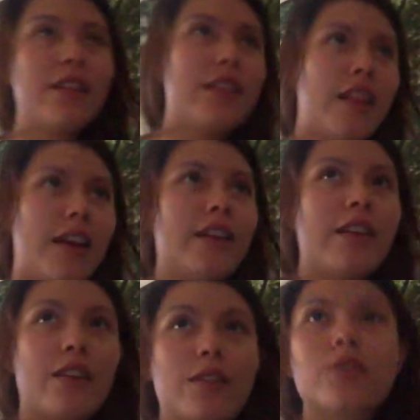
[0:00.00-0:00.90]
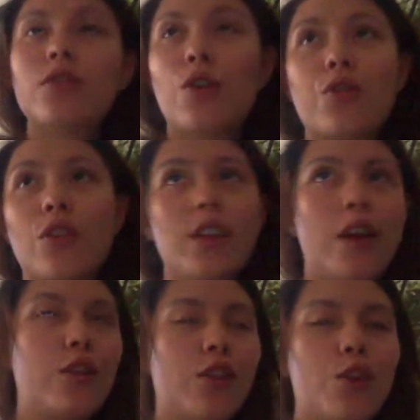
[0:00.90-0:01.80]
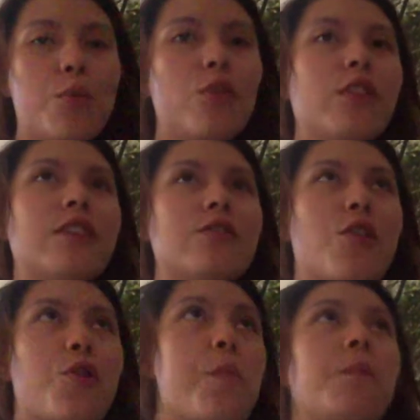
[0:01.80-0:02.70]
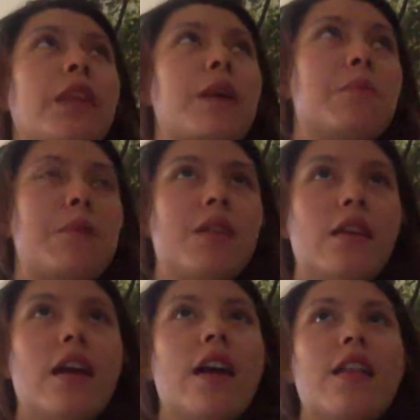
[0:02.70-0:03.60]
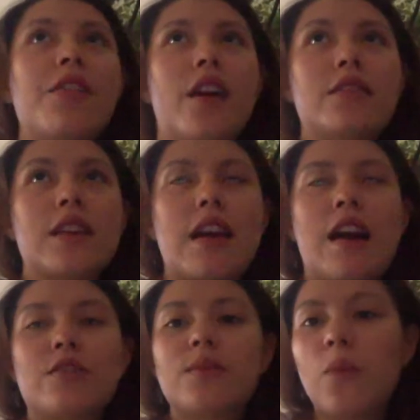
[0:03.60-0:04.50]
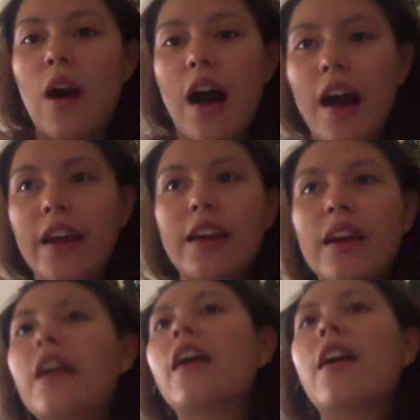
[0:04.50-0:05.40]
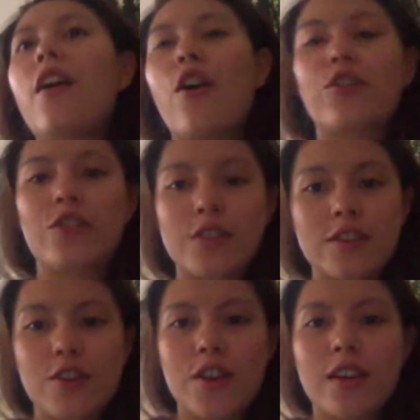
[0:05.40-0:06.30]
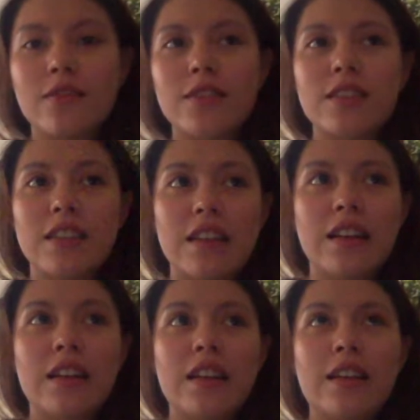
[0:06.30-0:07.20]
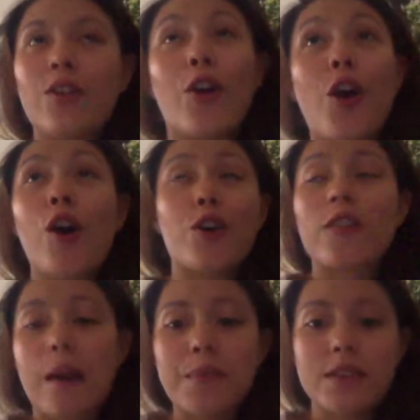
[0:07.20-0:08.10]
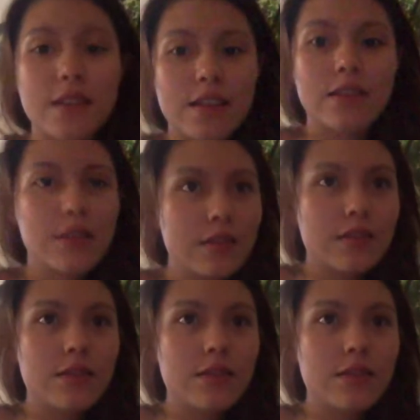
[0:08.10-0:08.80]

like locally or globally. So maybe that accounts why Hong Kong students or Hong Kong campuses